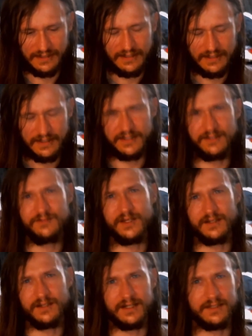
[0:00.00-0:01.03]
Like, you may
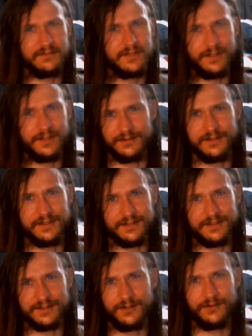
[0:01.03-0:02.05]
not even know that this
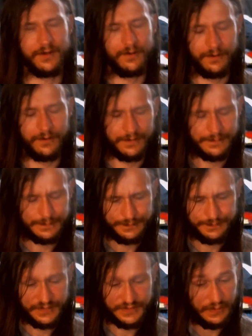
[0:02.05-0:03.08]
is going on.
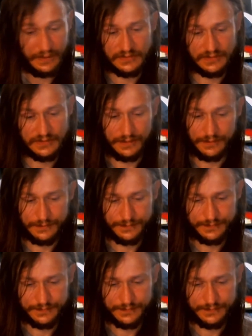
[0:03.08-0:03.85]
You probably don't.